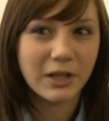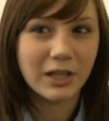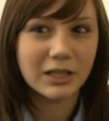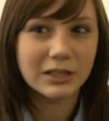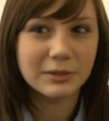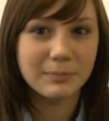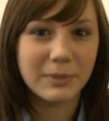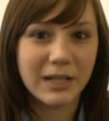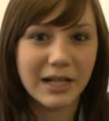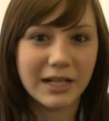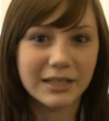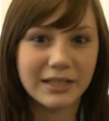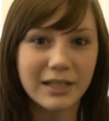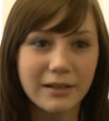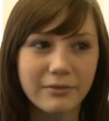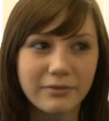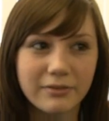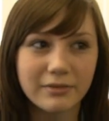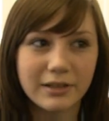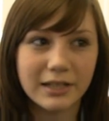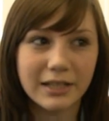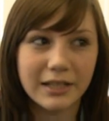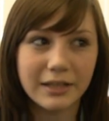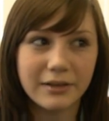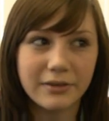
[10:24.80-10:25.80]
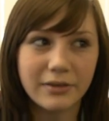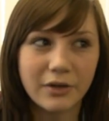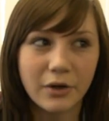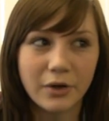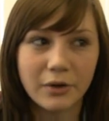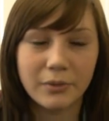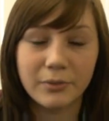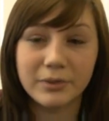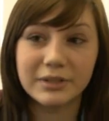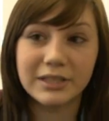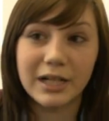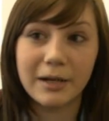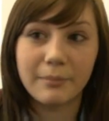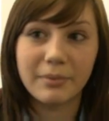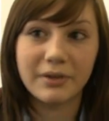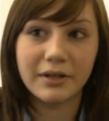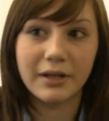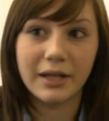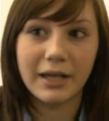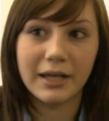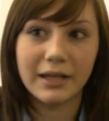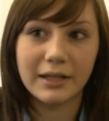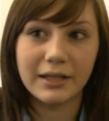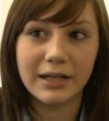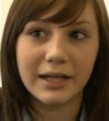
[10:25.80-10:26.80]
the world, but I'd never really thought it would
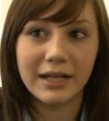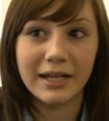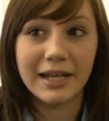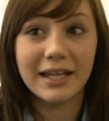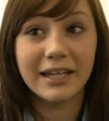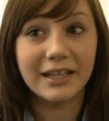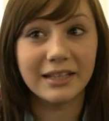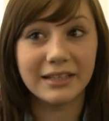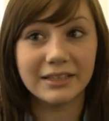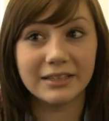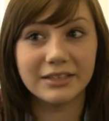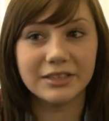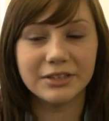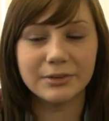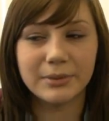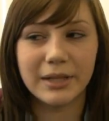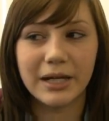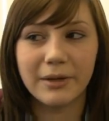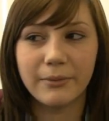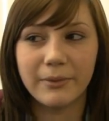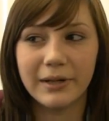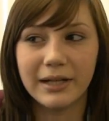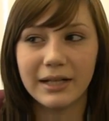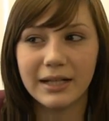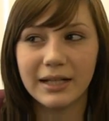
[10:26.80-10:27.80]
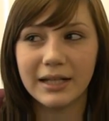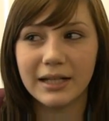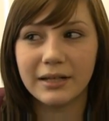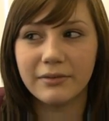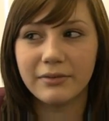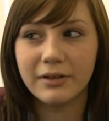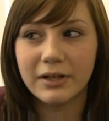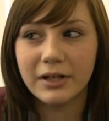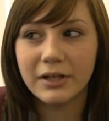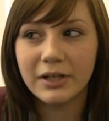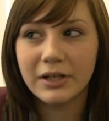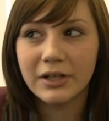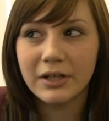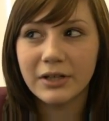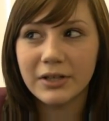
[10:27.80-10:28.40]
happen like in England where we live.